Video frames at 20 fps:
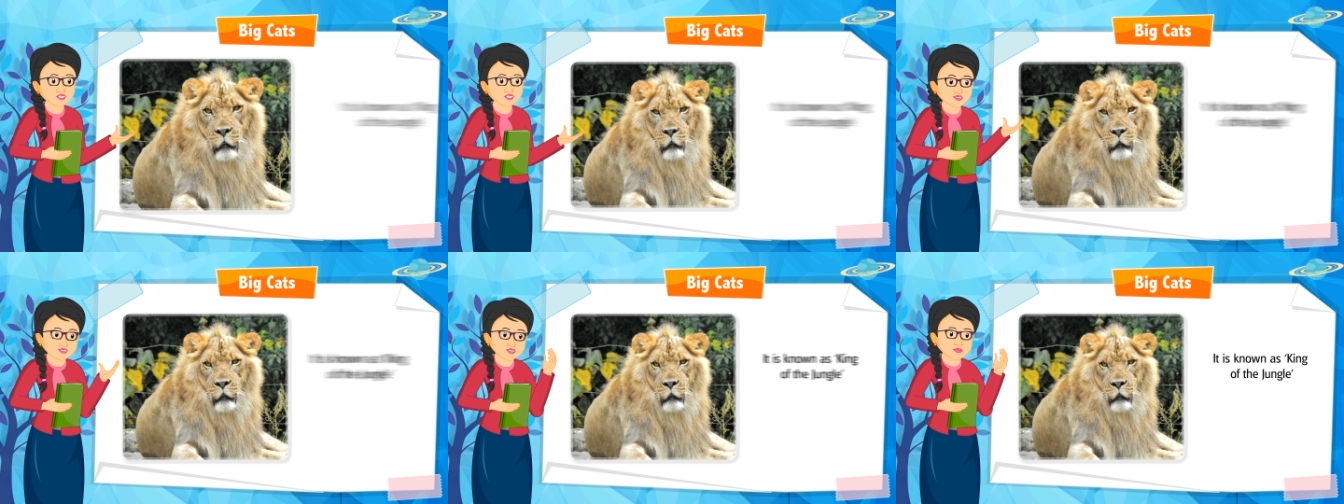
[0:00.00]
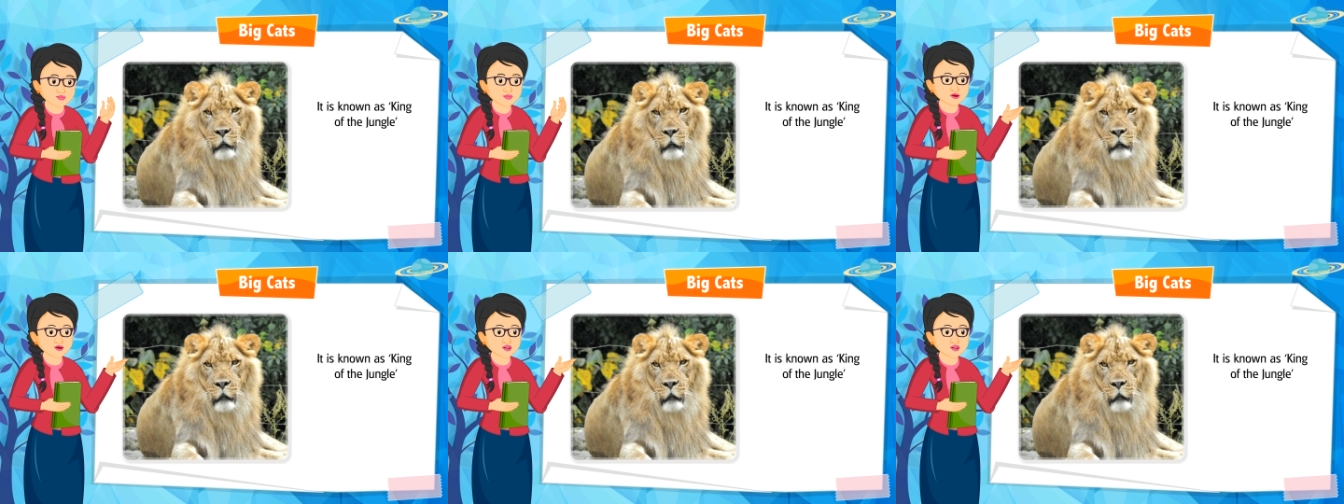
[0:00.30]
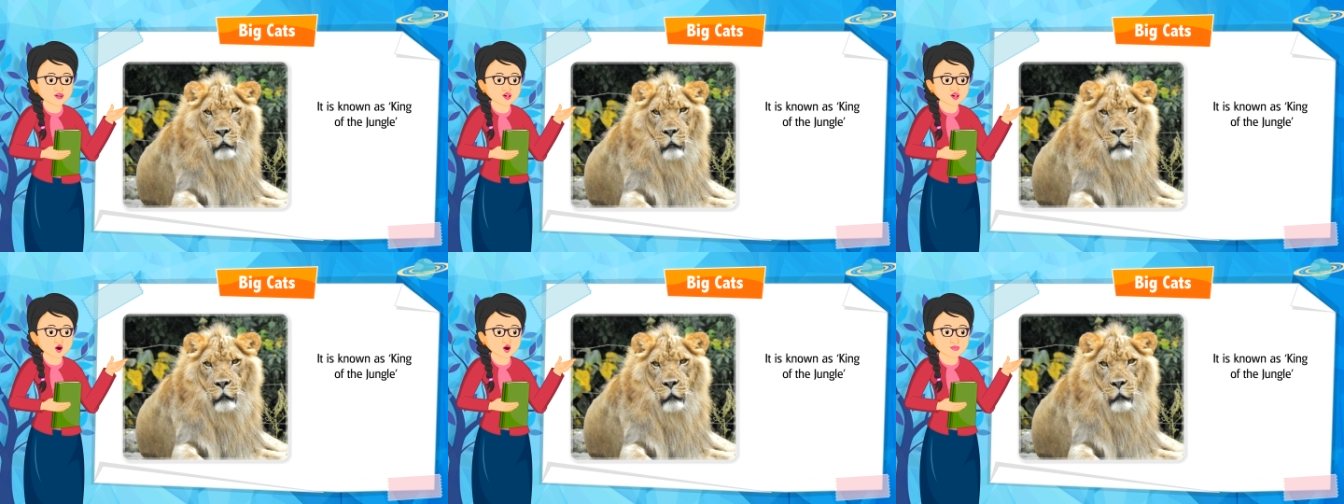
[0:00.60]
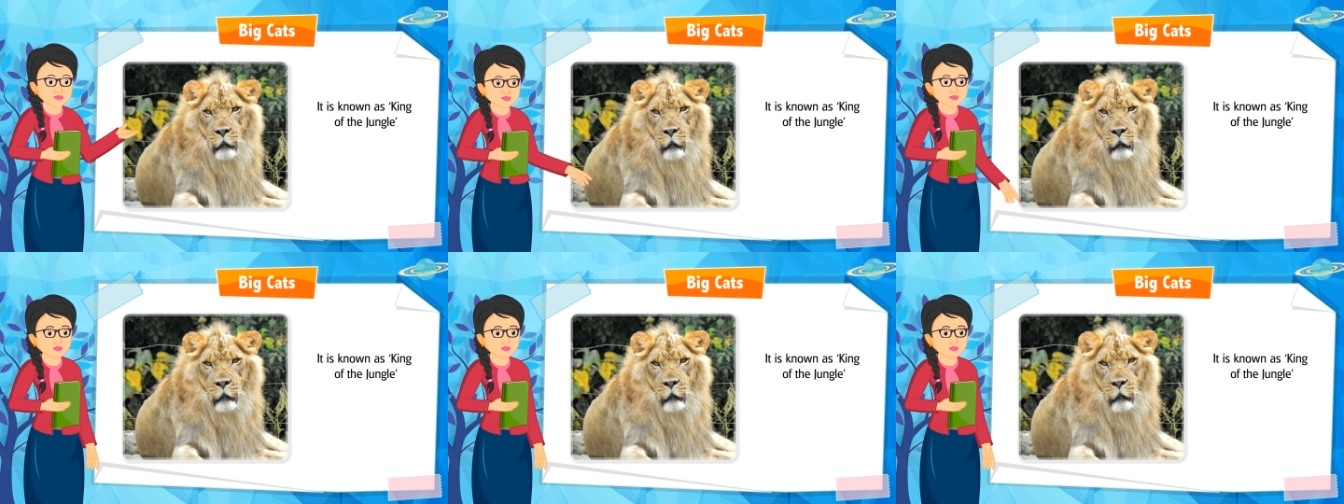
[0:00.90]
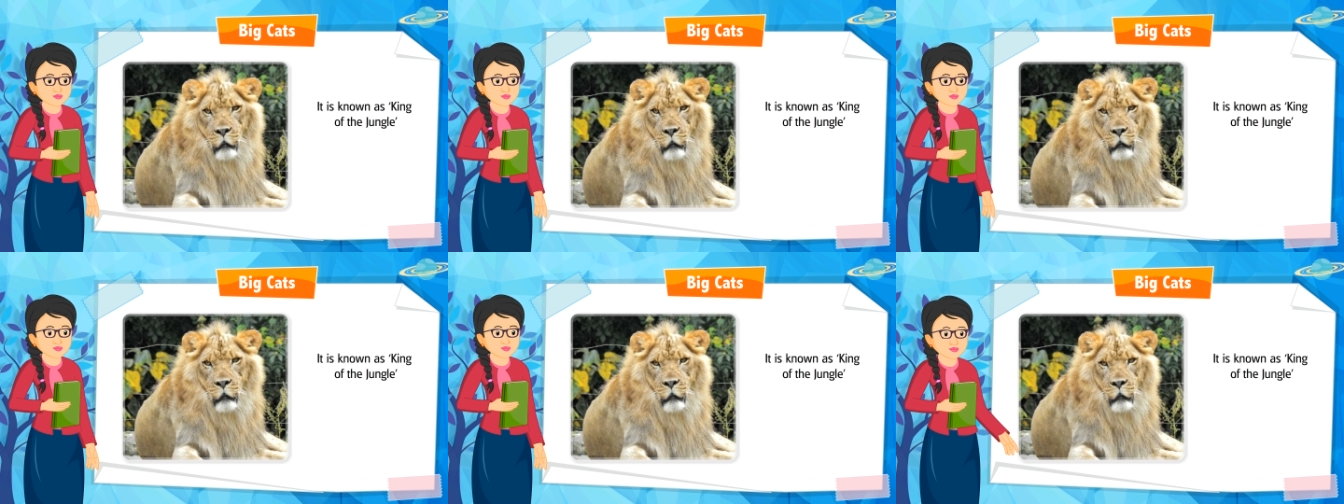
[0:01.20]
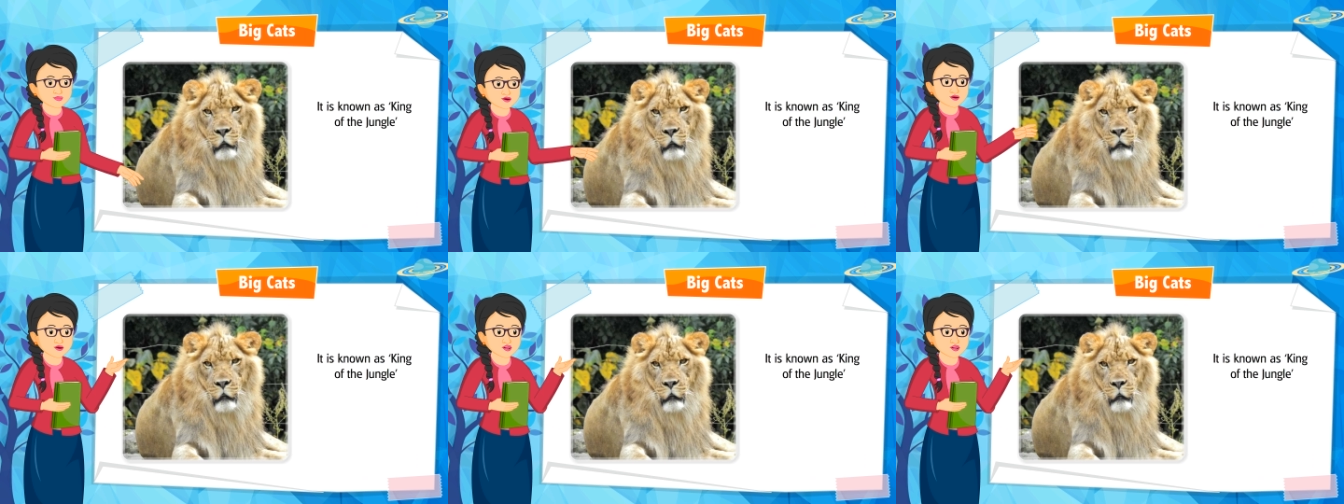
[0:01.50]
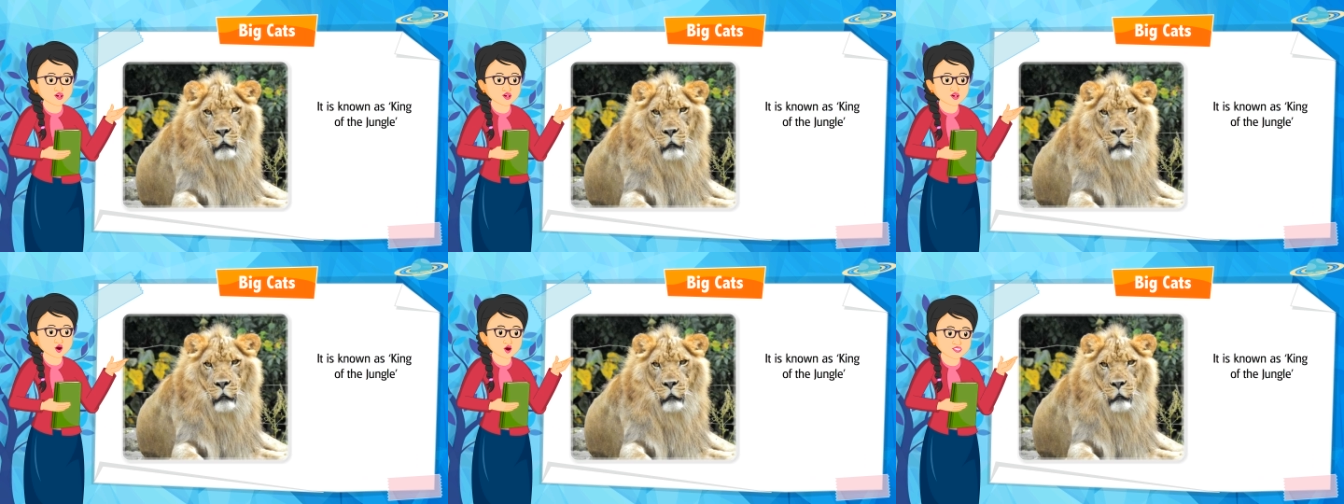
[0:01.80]
It is known as king
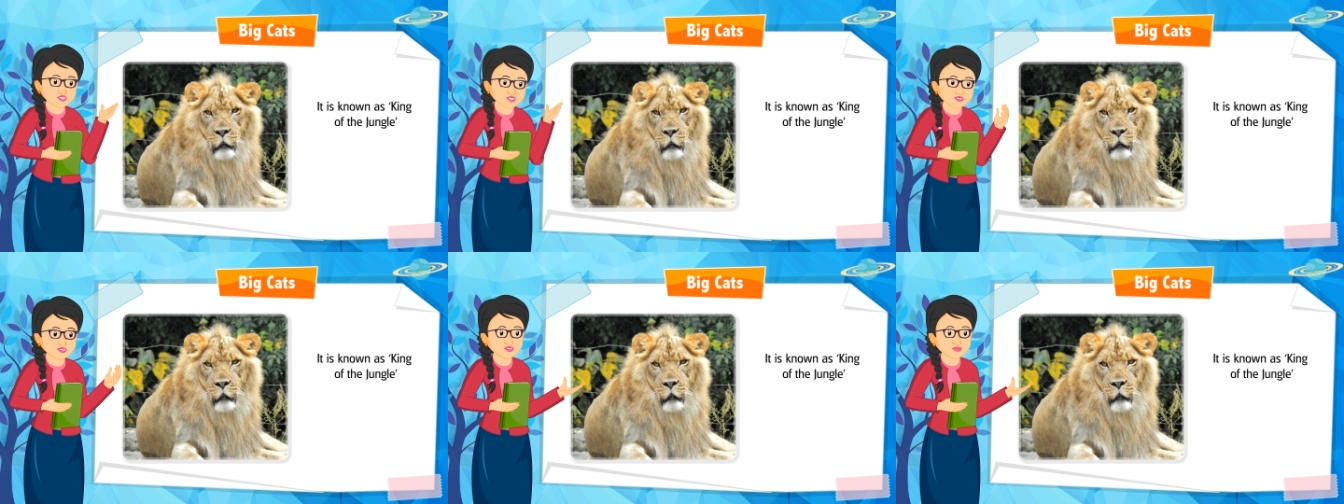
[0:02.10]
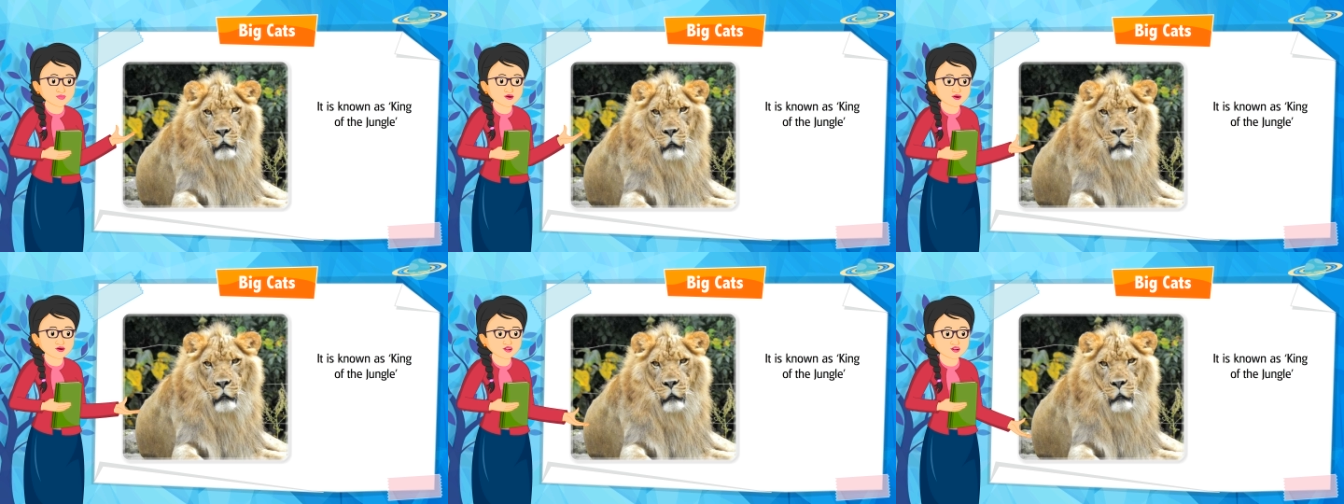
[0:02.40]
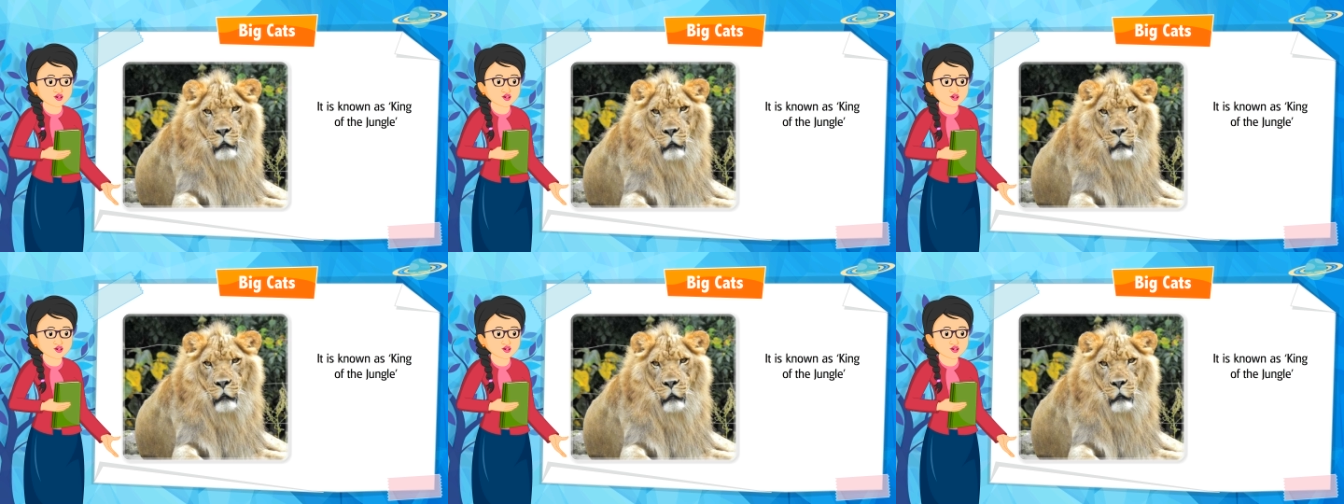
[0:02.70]
of the jungle.